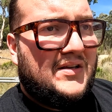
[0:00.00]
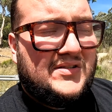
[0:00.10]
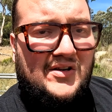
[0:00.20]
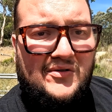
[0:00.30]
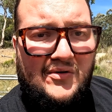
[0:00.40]

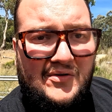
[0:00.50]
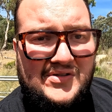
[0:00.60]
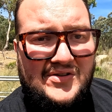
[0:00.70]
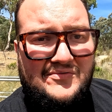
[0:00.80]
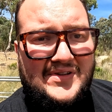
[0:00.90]
So I
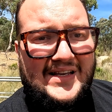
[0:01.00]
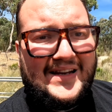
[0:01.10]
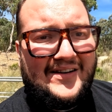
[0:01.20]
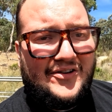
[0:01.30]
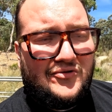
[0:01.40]
was only really
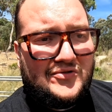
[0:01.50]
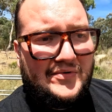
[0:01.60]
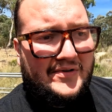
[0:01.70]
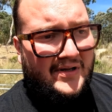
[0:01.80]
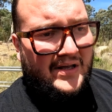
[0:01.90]
getting
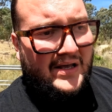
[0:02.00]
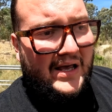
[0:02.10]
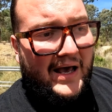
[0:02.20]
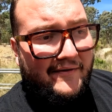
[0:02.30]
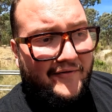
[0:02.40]
onto it
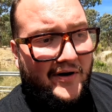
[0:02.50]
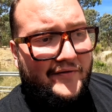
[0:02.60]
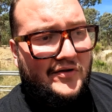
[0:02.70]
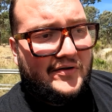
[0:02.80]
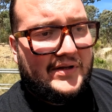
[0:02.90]
at 5
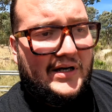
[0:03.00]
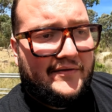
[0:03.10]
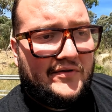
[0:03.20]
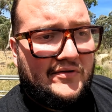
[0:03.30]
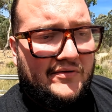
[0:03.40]
o'clock in the
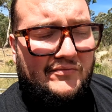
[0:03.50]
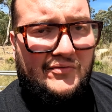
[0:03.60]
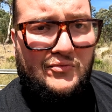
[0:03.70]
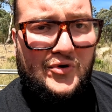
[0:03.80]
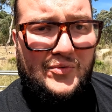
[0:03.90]
afternoon.
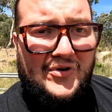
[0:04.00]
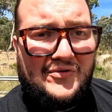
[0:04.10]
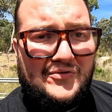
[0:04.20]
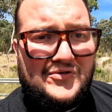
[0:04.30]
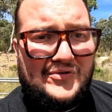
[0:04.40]
We'd work
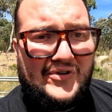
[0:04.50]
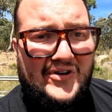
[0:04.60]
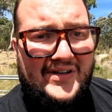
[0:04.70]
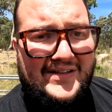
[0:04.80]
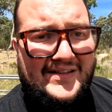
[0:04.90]
through until
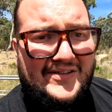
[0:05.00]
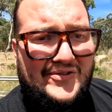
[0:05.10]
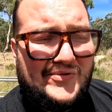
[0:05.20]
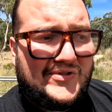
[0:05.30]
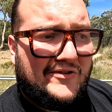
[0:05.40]
9
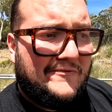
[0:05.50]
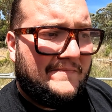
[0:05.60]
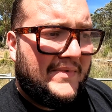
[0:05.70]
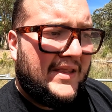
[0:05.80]
or so.